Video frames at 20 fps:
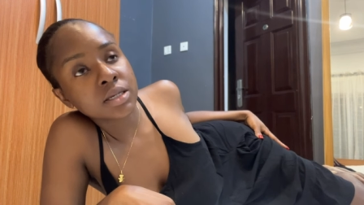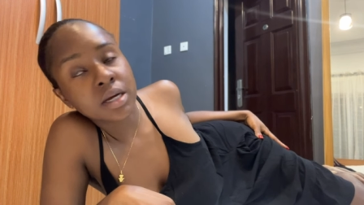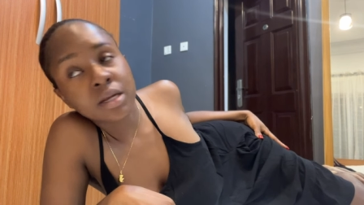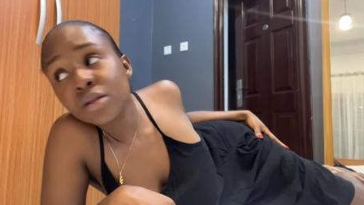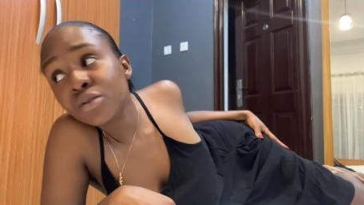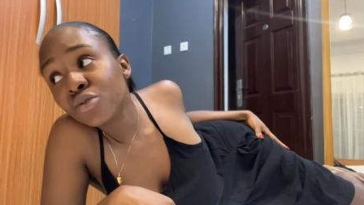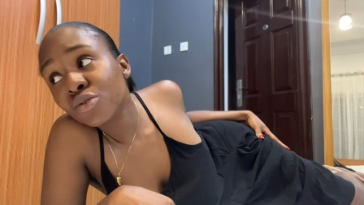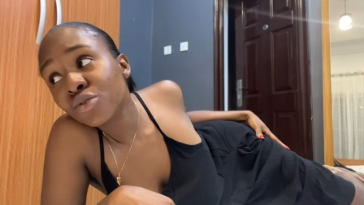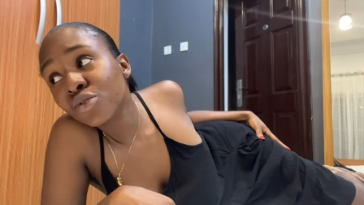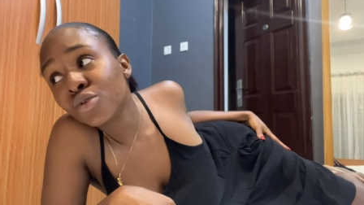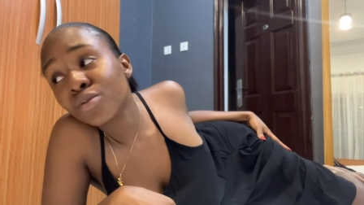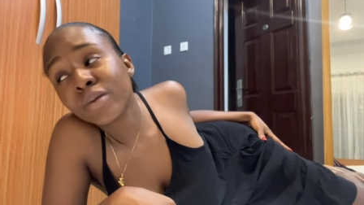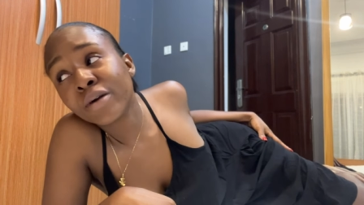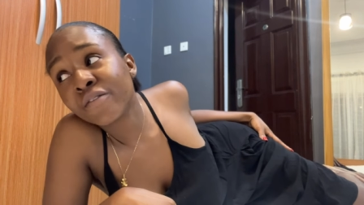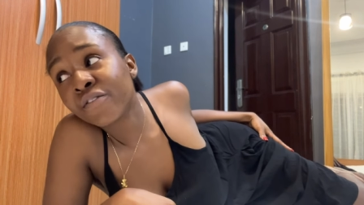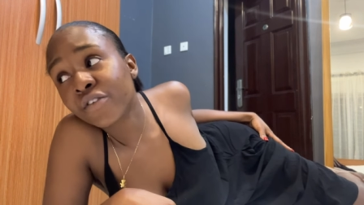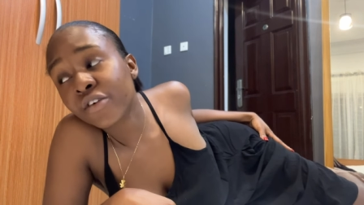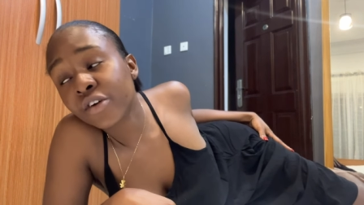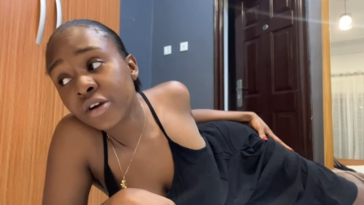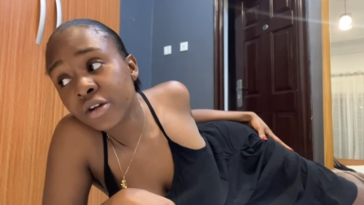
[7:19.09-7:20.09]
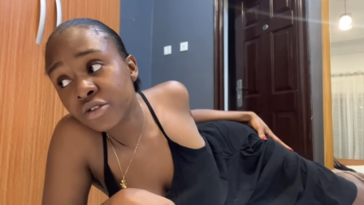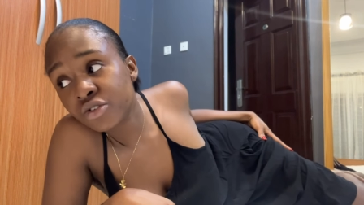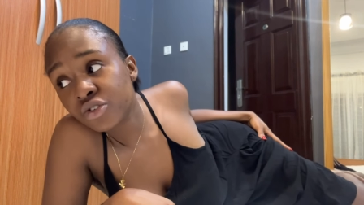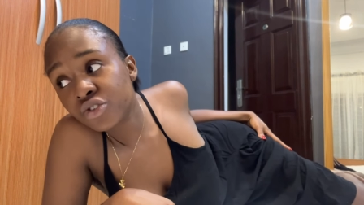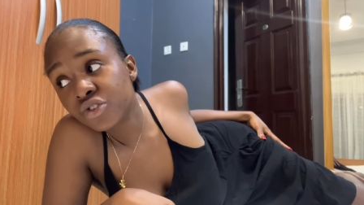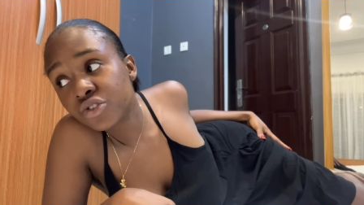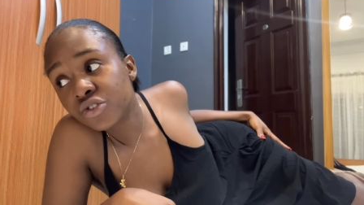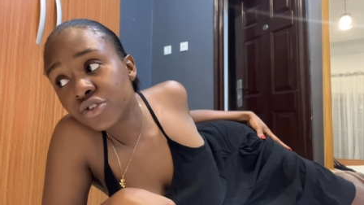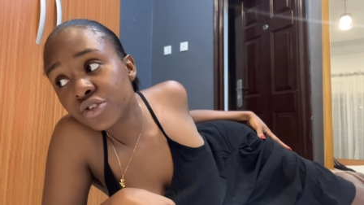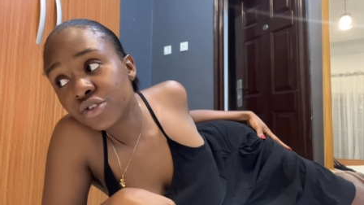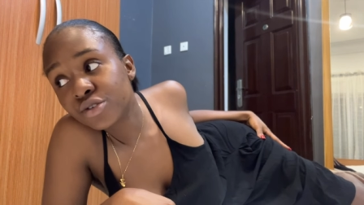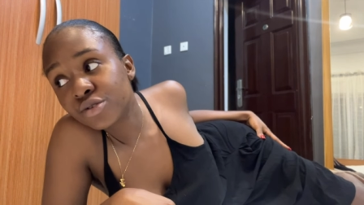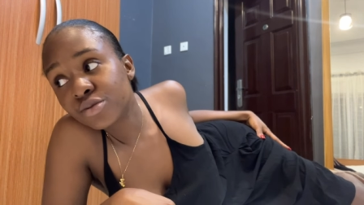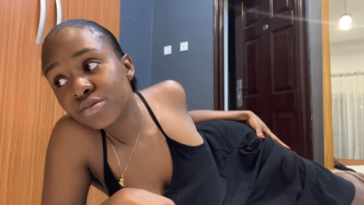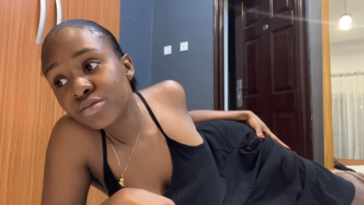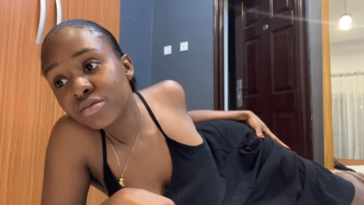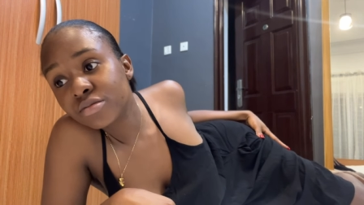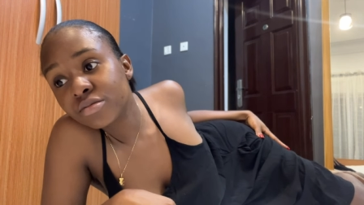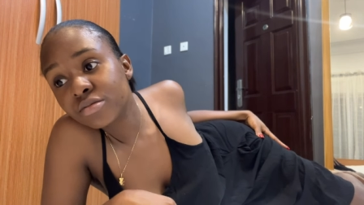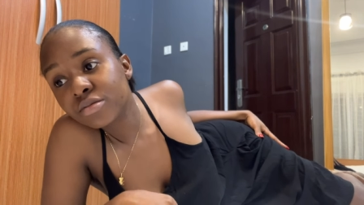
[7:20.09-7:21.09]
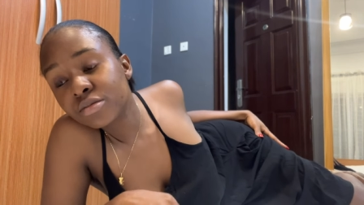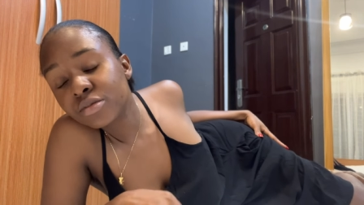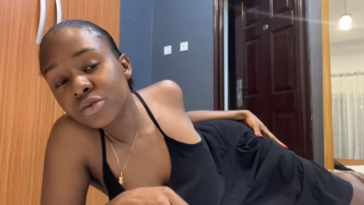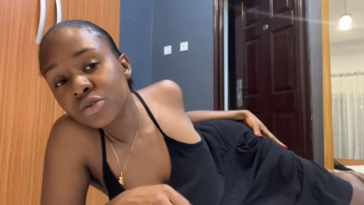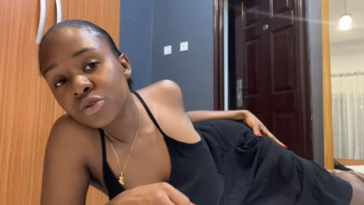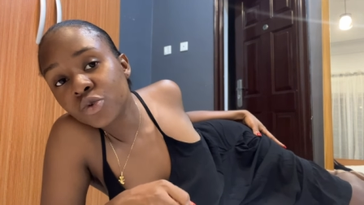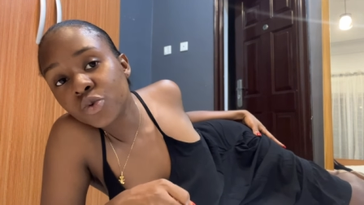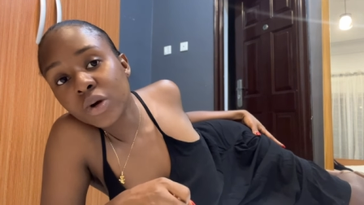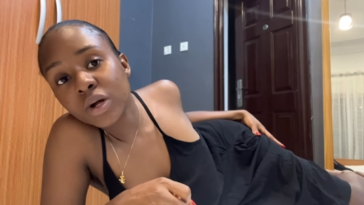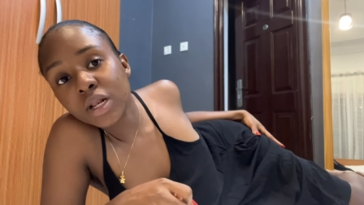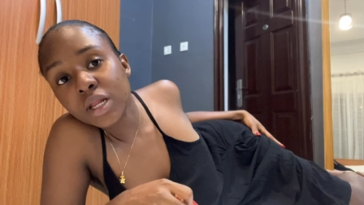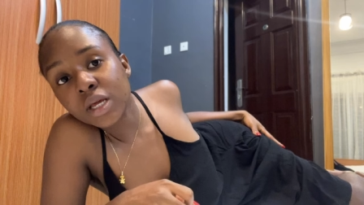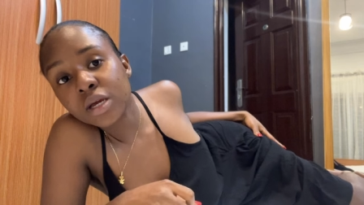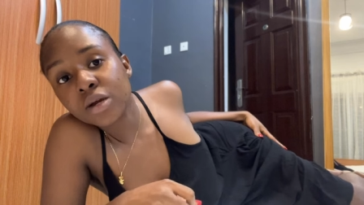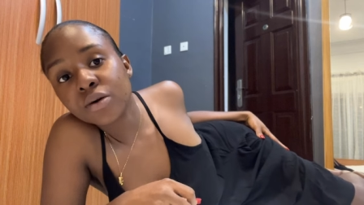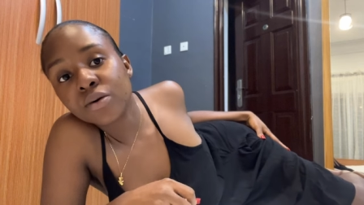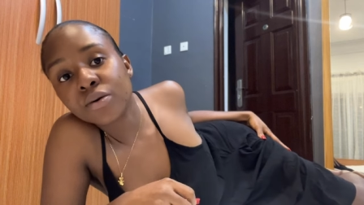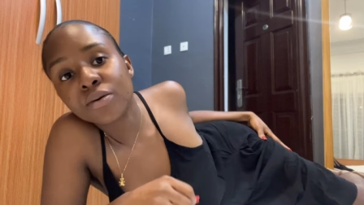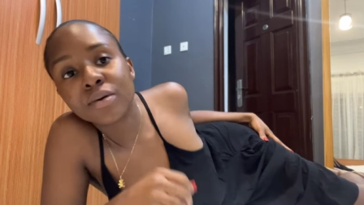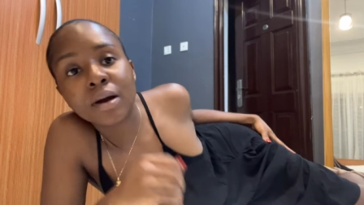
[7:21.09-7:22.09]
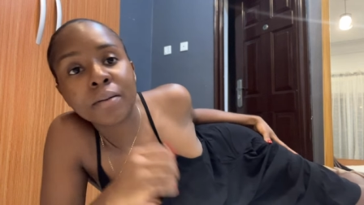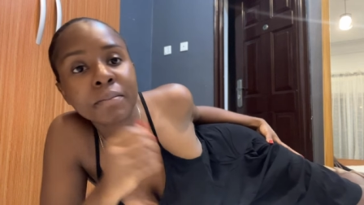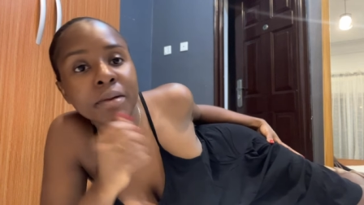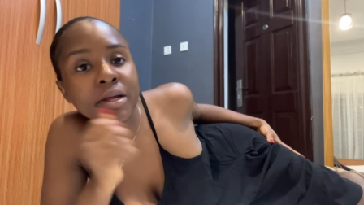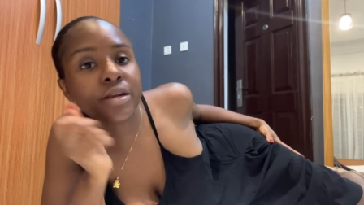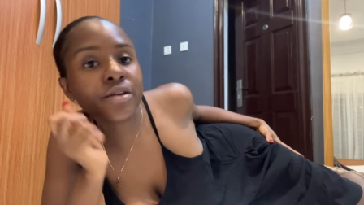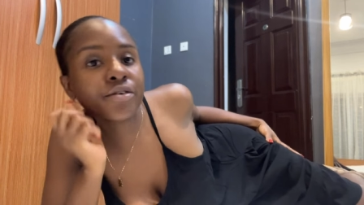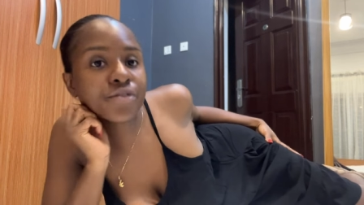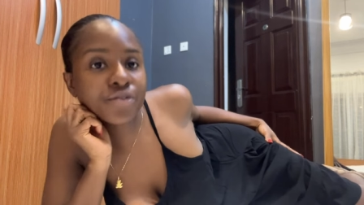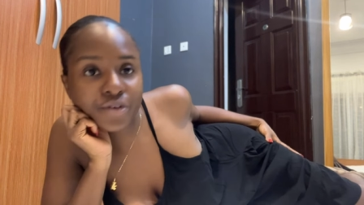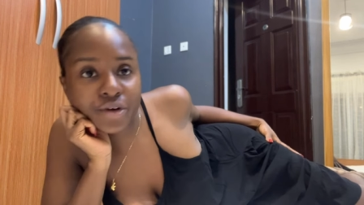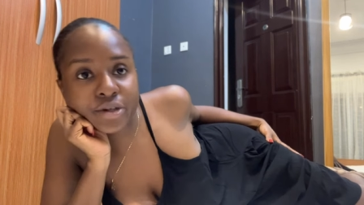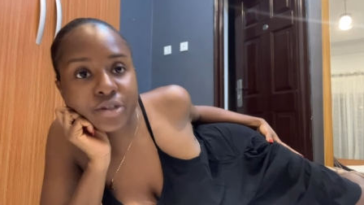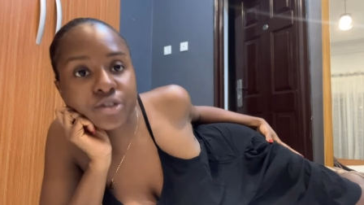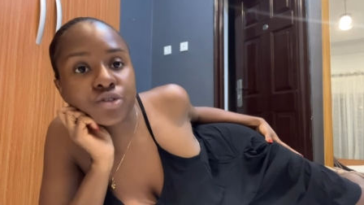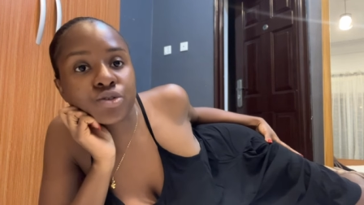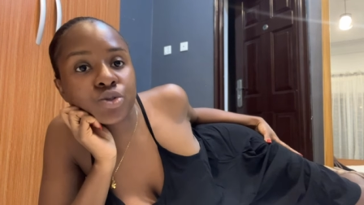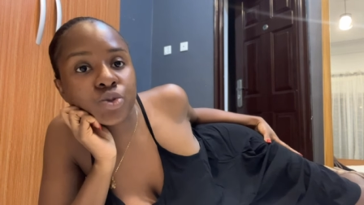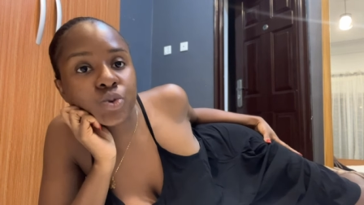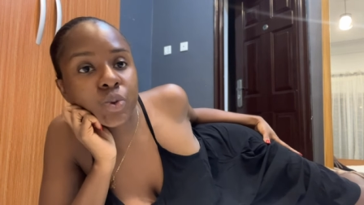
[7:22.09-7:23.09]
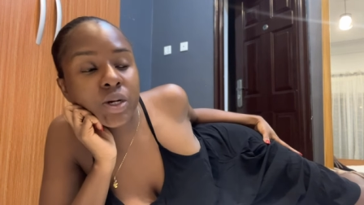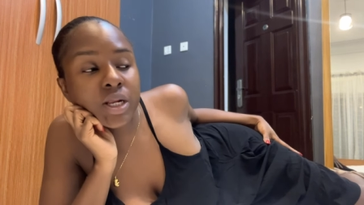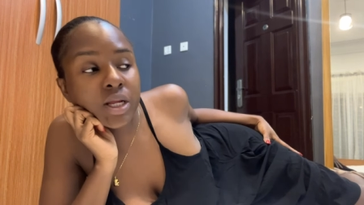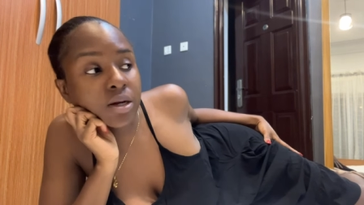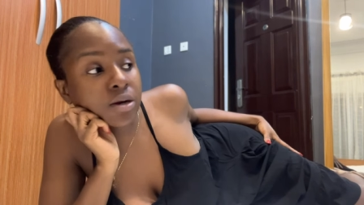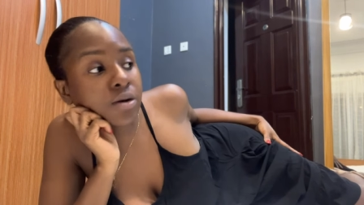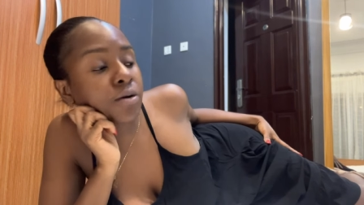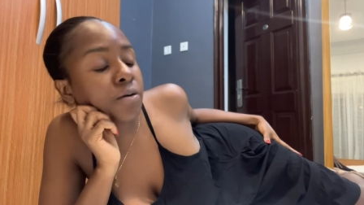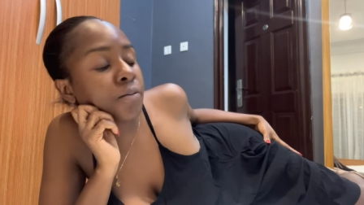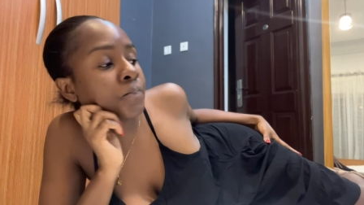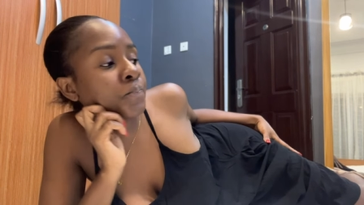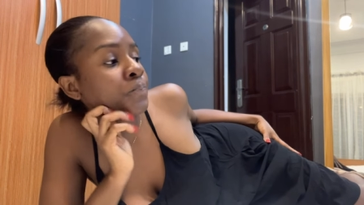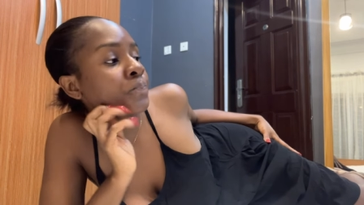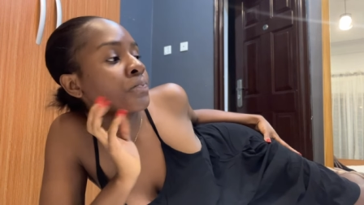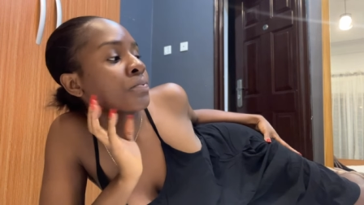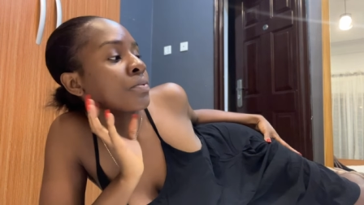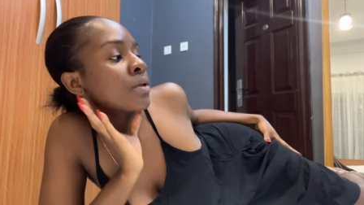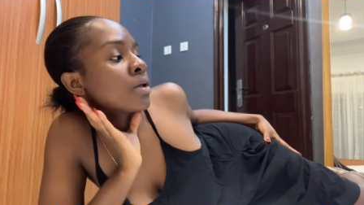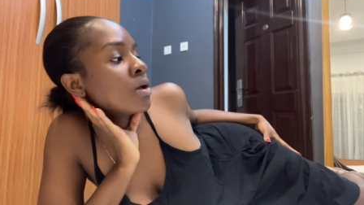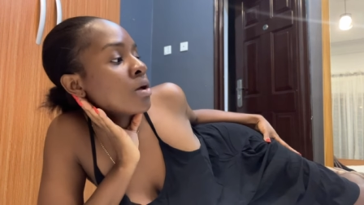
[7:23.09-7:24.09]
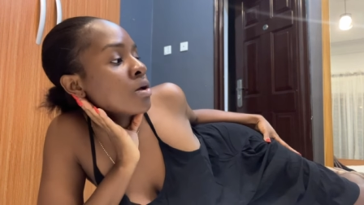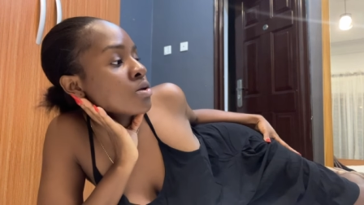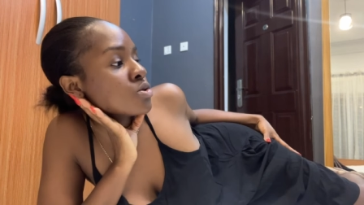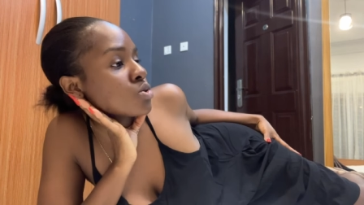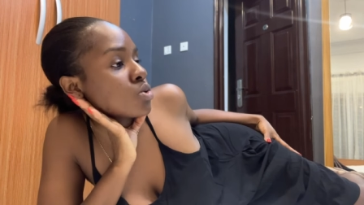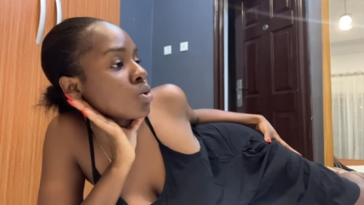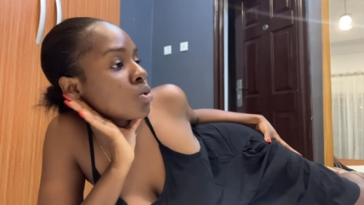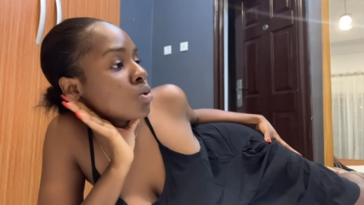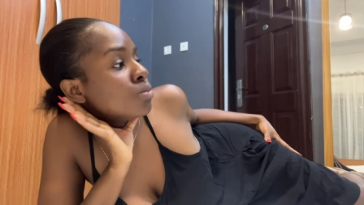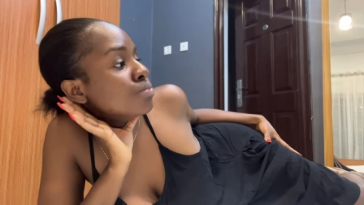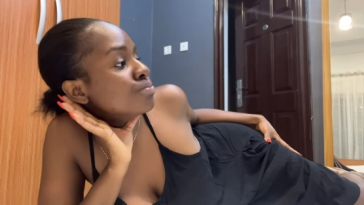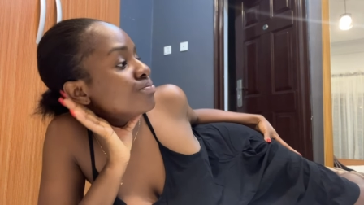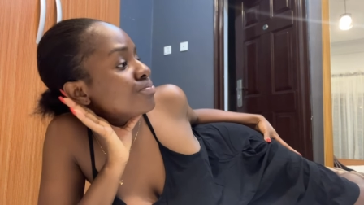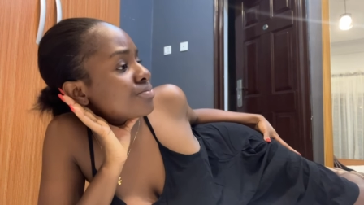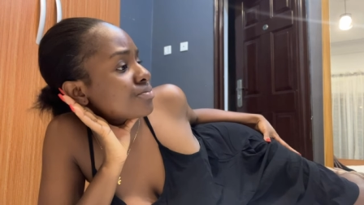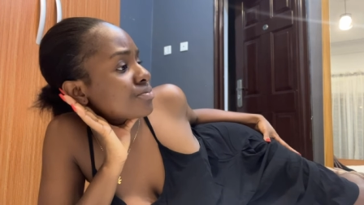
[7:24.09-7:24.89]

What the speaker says: I need to do my French, Duolingo. I'm learning French on Duolingo. So